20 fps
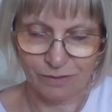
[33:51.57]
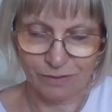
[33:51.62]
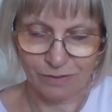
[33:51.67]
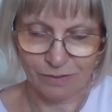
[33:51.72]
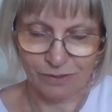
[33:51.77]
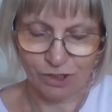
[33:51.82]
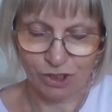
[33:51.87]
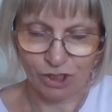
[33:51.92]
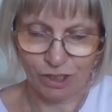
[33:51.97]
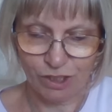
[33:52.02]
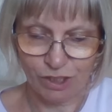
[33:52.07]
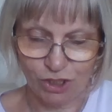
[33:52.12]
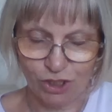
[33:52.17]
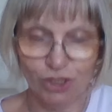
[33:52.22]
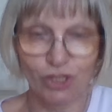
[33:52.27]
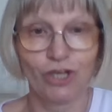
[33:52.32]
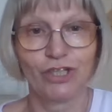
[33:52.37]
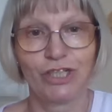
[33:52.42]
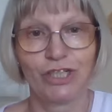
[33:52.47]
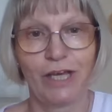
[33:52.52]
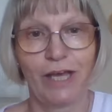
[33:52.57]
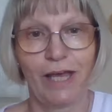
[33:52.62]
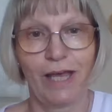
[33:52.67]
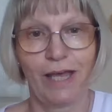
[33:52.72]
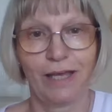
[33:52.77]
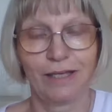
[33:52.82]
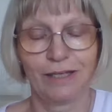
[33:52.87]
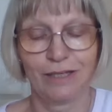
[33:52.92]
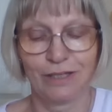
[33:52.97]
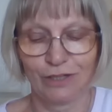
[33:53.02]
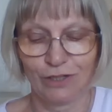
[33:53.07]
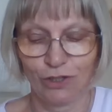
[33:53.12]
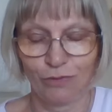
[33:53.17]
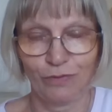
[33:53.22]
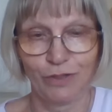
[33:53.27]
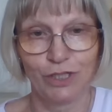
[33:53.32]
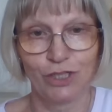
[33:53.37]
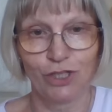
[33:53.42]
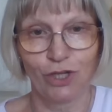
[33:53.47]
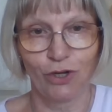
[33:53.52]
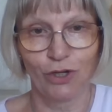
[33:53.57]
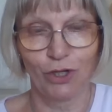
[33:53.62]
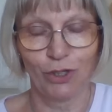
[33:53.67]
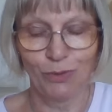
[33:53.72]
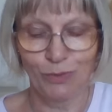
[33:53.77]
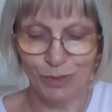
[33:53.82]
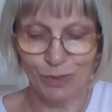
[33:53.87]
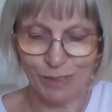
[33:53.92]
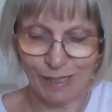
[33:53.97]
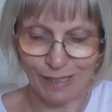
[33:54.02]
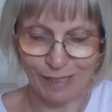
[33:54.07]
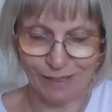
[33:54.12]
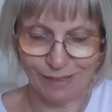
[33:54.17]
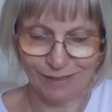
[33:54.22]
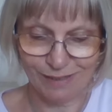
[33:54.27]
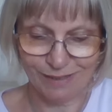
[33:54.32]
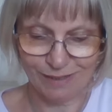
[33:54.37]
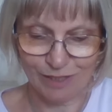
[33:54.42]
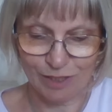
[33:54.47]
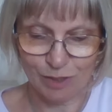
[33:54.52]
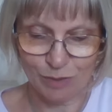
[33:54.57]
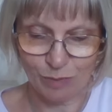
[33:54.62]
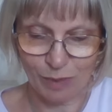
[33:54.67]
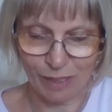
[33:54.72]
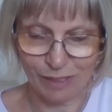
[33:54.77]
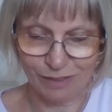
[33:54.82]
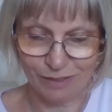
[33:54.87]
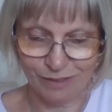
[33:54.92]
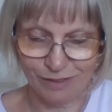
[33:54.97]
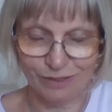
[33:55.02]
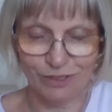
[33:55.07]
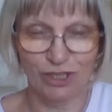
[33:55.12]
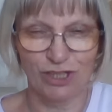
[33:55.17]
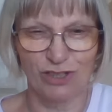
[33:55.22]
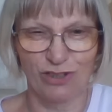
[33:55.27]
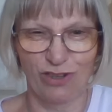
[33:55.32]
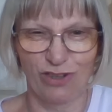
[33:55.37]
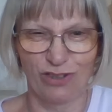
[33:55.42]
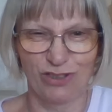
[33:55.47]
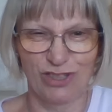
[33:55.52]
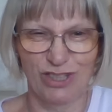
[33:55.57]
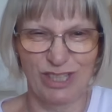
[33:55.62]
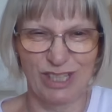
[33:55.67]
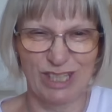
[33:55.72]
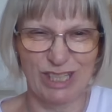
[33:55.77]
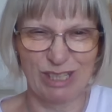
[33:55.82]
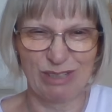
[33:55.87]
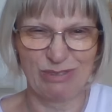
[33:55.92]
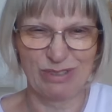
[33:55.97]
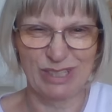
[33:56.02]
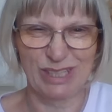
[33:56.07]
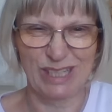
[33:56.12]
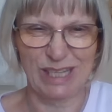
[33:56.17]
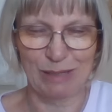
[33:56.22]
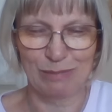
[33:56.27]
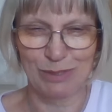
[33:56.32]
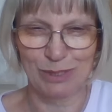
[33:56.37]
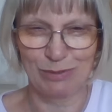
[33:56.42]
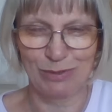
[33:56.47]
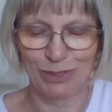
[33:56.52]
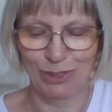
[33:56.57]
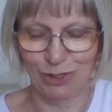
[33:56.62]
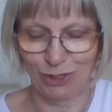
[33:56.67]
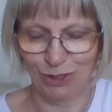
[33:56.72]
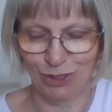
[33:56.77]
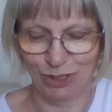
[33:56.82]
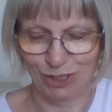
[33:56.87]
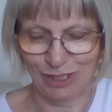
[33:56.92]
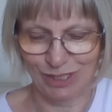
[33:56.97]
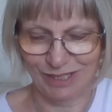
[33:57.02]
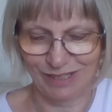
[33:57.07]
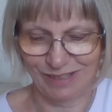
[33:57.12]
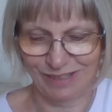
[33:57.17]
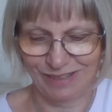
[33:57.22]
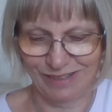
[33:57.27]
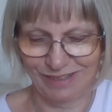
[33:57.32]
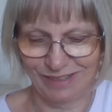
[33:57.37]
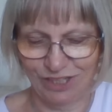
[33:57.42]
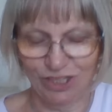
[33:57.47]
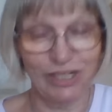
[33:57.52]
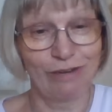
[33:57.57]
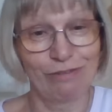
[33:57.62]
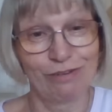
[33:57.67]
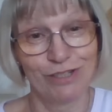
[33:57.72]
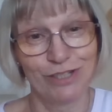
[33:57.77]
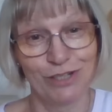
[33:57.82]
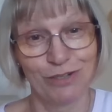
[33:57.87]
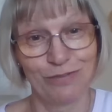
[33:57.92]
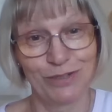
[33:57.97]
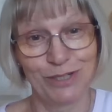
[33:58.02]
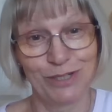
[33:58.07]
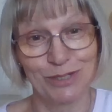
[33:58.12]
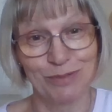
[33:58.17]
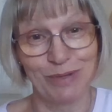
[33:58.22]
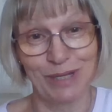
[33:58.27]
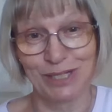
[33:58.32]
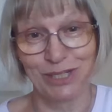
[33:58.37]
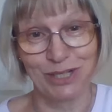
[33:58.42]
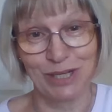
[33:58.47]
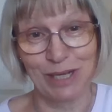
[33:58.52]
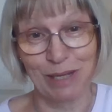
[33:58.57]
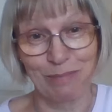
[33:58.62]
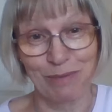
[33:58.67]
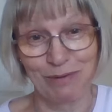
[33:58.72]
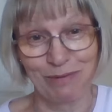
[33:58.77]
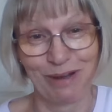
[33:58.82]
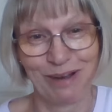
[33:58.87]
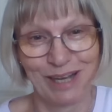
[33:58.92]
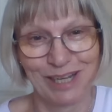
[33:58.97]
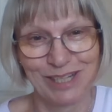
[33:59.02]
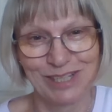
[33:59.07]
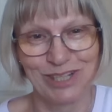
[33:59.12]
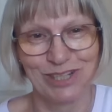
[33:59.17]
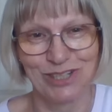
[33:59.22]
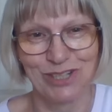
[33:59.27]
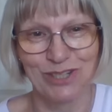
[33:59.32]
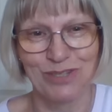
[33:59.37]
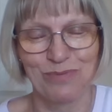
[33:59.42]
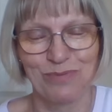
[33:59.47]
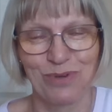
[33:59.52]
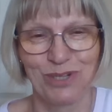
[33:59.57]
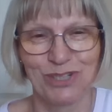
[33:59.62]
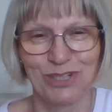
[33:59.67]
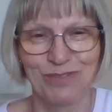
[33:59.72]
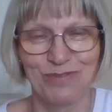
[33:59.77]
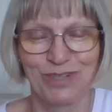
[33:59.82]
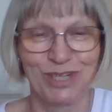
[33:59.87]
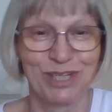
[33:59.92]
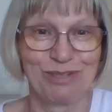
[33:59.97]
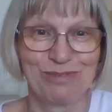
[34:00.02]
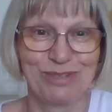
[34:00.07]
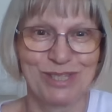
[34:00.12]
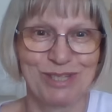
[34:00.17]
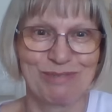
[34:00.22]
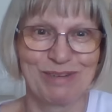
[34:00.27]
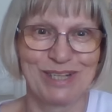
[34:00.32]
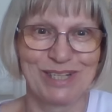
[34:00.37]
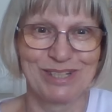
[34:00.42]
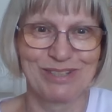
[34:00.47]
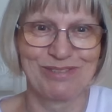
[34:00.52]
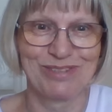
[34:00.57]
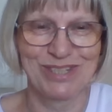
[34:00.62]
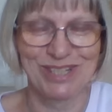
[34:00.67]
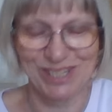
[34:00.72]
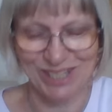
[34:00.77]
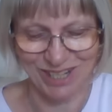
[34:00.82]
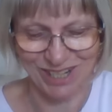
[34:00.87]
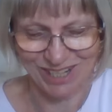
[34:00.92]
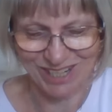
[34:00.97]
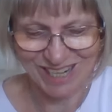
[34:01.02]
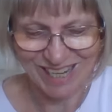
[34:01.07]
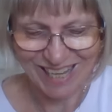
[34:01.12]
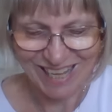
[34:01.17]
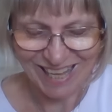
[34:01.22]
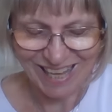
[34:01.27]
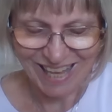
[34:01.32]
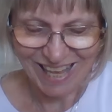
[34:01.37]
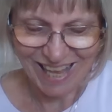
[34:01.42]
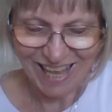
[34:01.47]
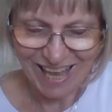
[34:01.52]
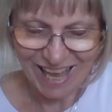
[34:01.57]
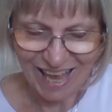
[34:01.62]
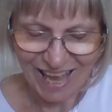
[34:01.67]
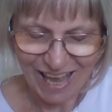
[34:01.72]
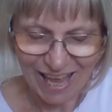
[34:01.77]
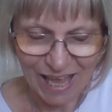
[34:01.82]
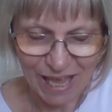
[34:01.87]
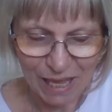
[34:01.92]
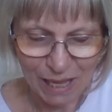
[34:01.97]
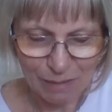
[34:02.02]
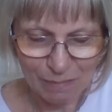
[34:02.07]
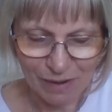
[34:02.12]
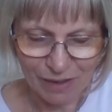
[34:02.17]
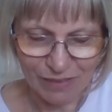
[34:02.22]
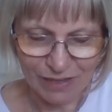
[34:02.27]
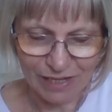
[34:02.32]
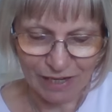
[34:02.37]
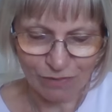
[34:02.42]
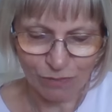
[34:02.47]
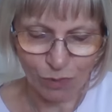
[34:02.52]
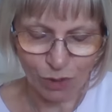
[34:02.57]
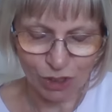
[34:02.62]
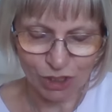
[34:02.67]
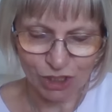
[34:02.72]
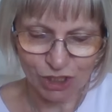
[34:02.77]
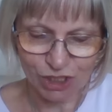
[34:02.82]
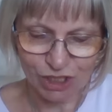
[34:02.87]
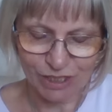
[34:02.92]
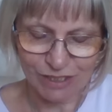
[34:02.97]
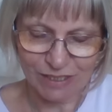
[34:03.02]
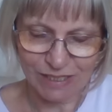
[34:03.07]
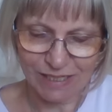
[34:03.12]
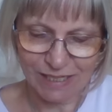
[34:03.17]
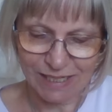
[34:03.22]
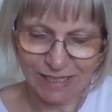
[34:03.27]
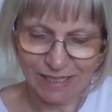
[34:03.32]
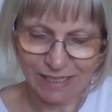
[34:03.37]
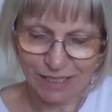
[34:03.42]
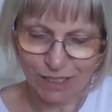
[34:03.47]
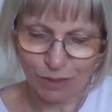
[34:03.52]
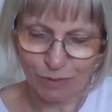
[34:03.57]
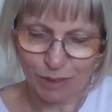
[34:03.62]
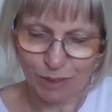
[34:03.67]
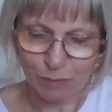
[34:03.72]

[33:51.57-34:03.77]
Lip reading: she showed her lovely dog Lucy as well. She's gorgeous, is Lucy, absolutely gorgeous. Sharon's lovely as well, don't get me wrong. I don't just watch for Lucy when Lucy's on. And then I've watched Denise, who is